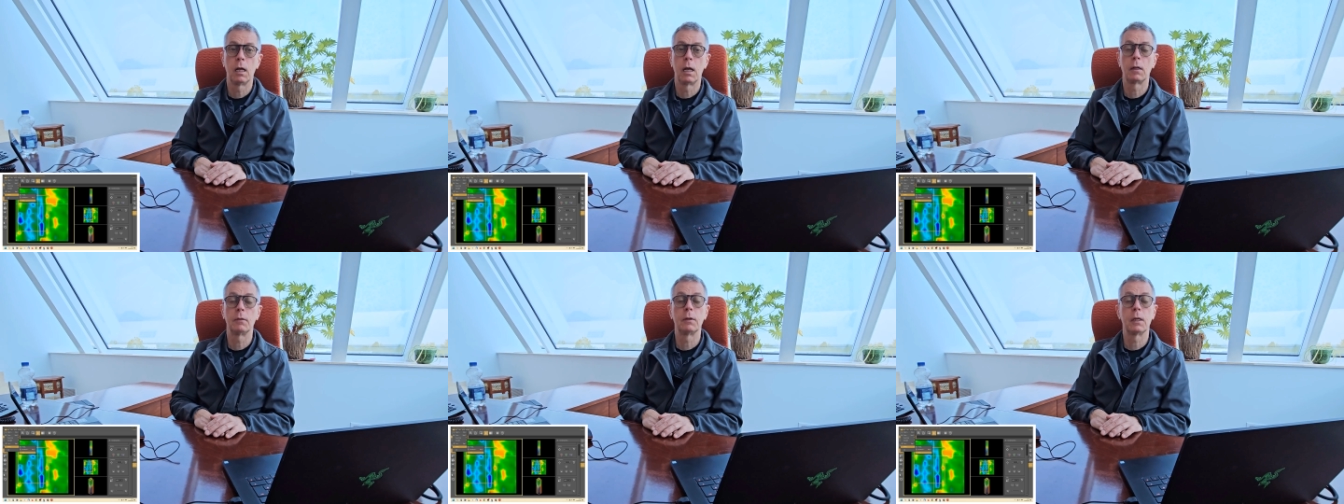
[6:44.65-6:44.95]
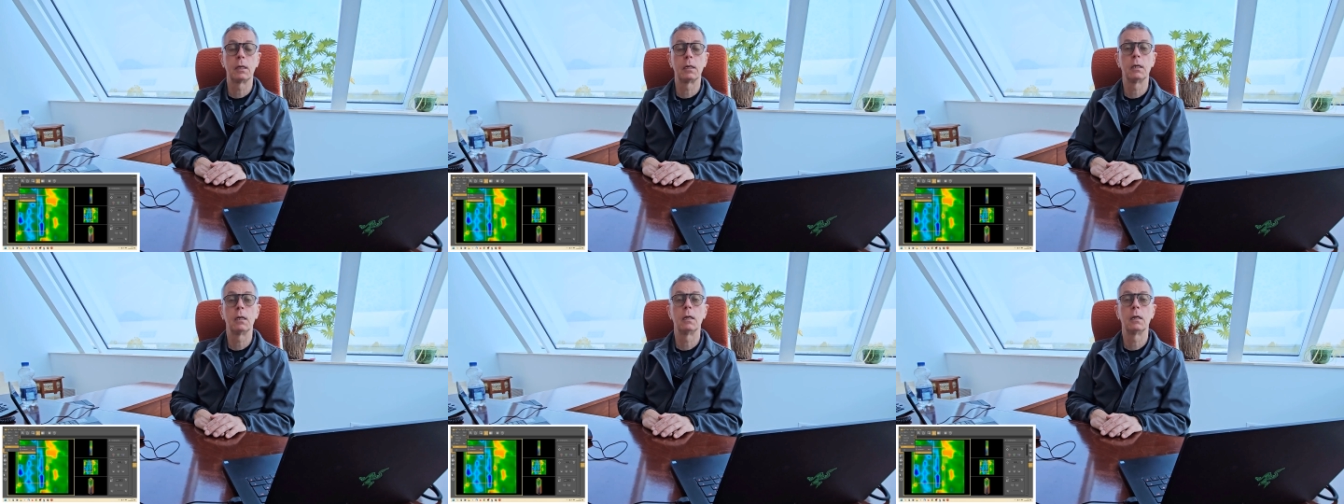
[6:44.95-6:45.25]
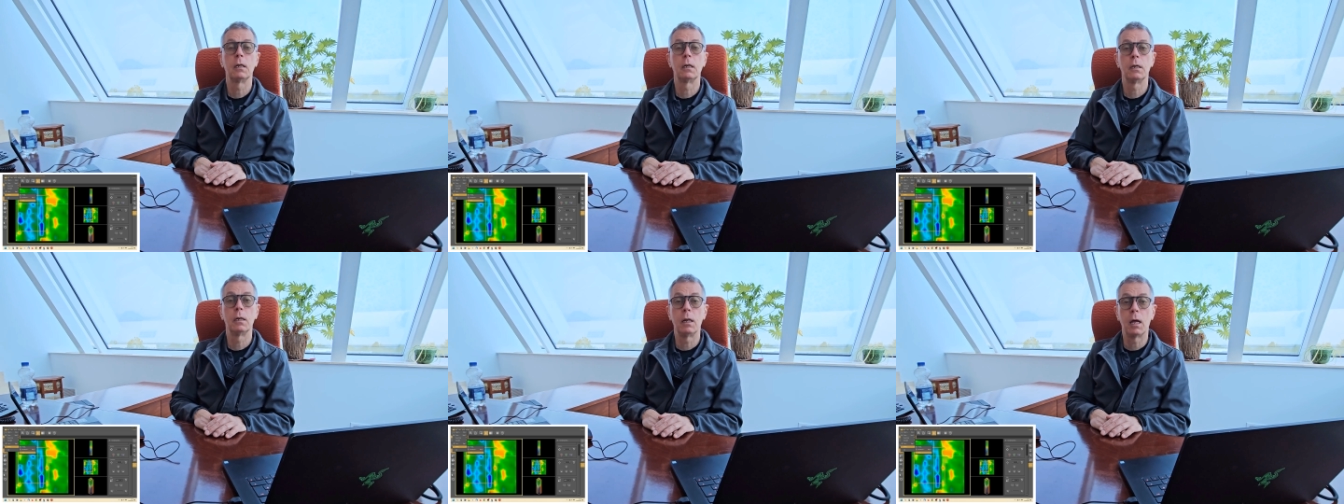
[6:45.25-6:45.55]
and then
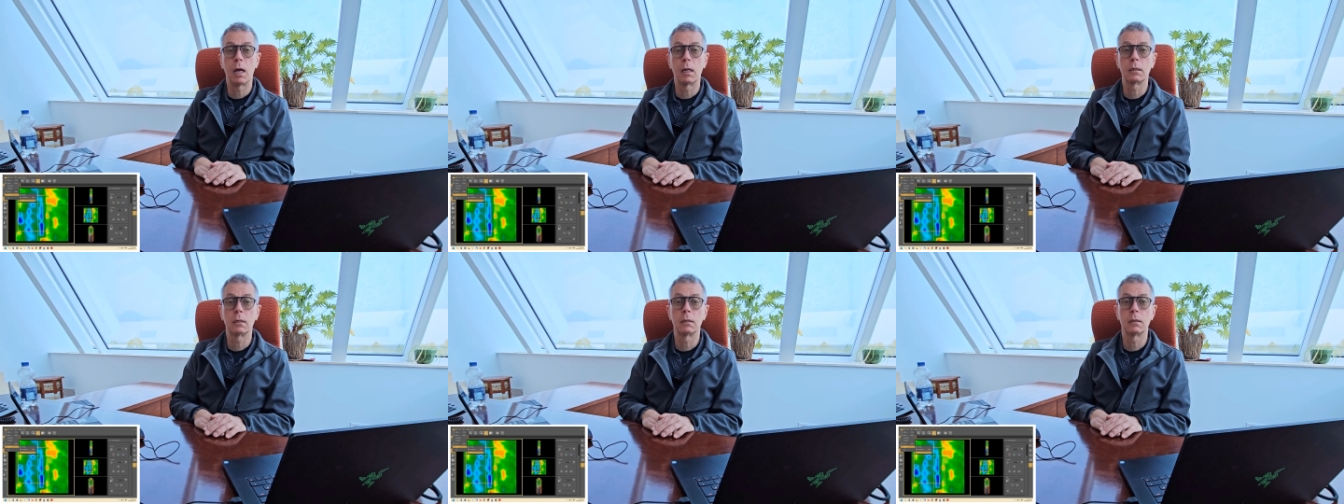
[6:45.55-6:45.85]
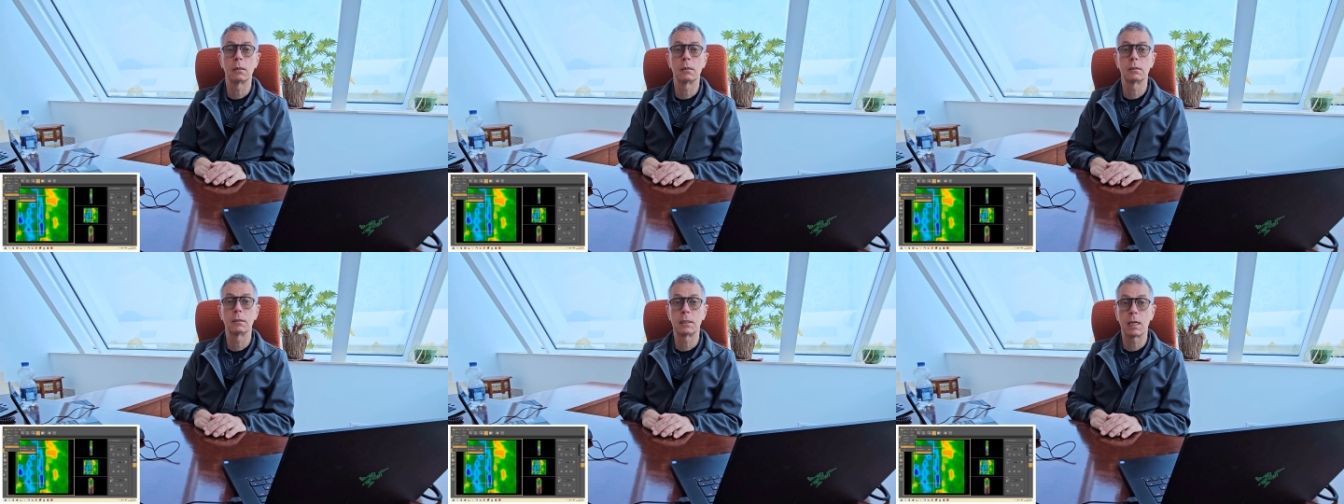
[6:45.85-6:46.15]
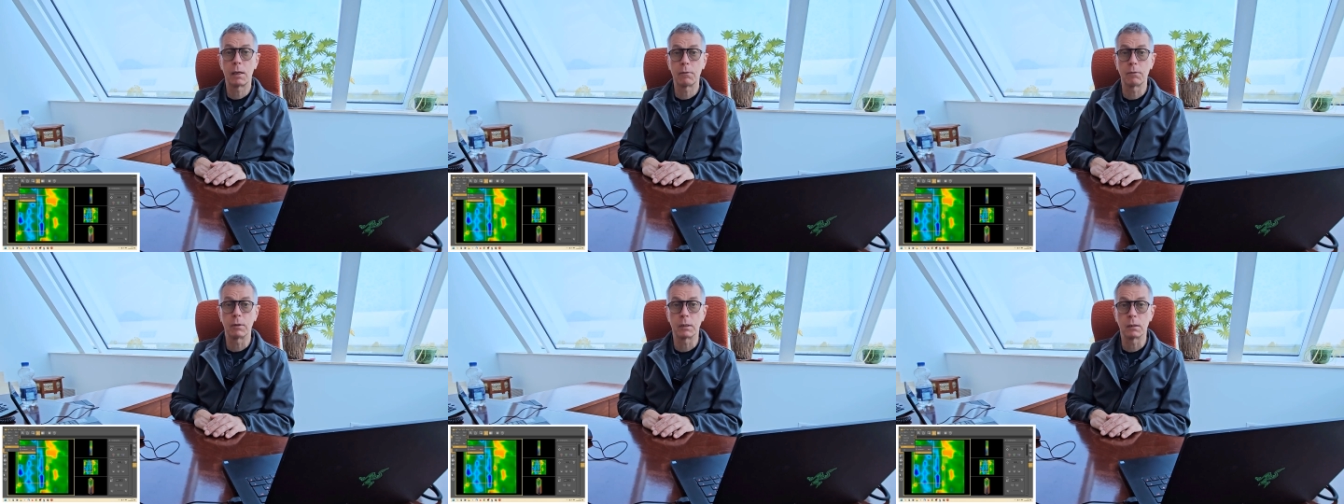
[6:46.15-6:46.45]
not
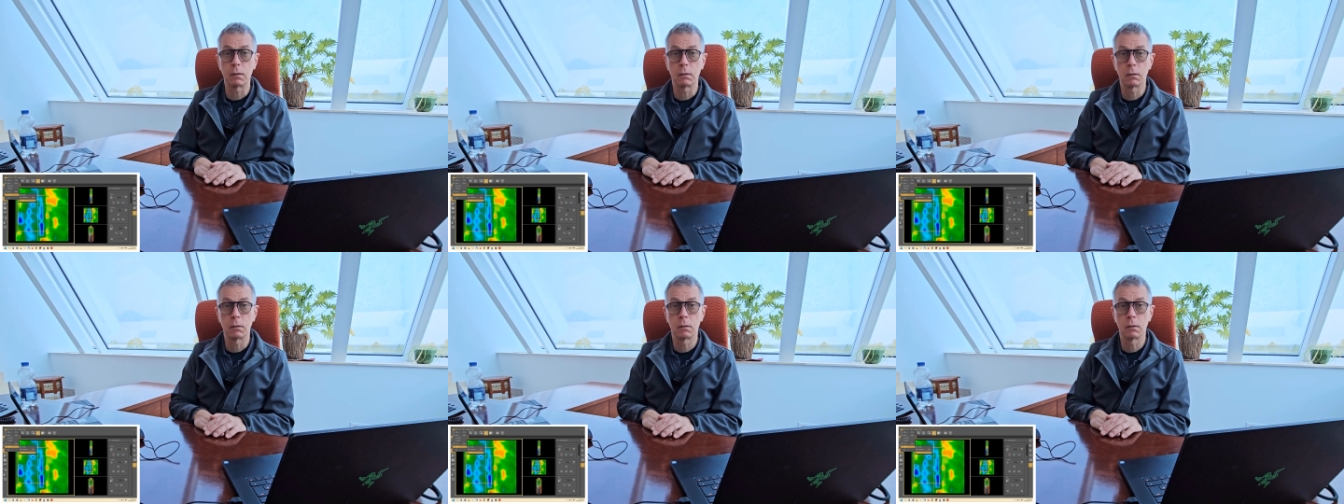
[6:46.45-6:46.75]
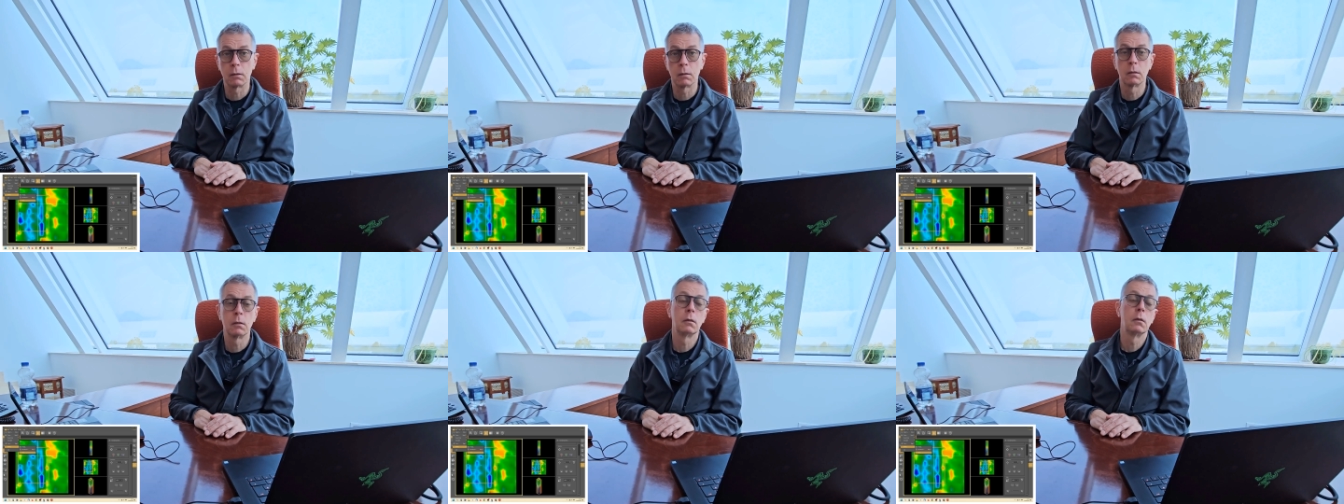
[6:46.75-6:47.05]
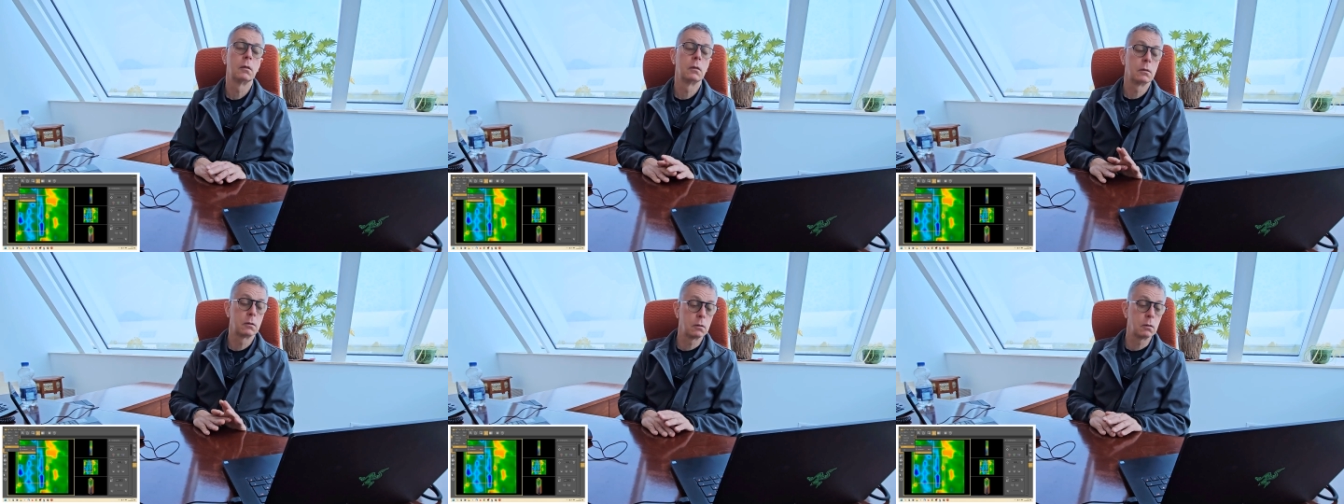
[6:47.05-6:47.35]
save it.
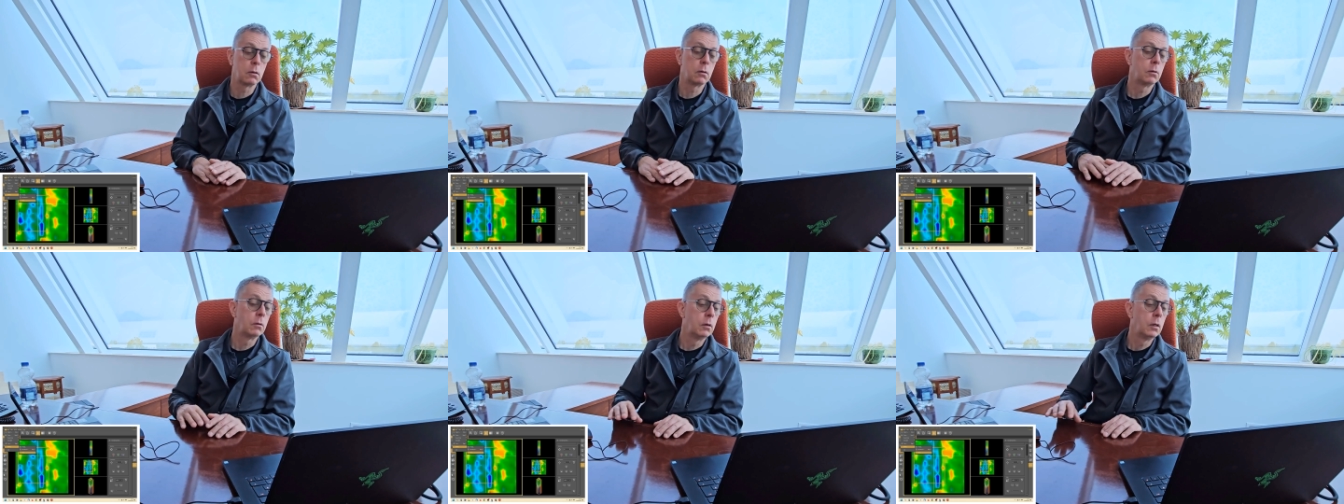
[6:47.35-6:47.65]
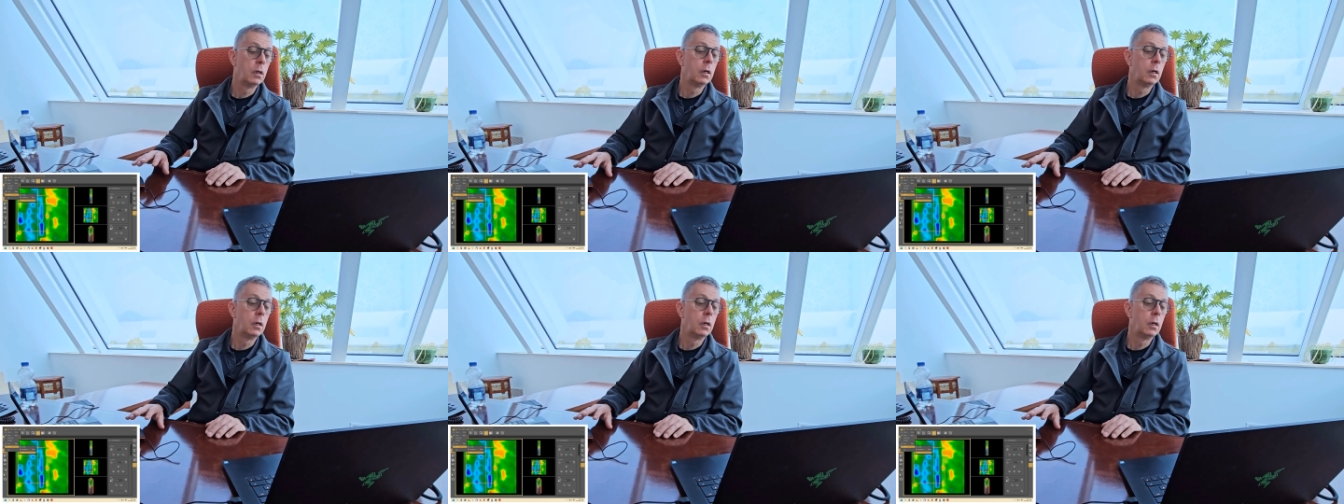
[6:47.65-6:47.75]
So,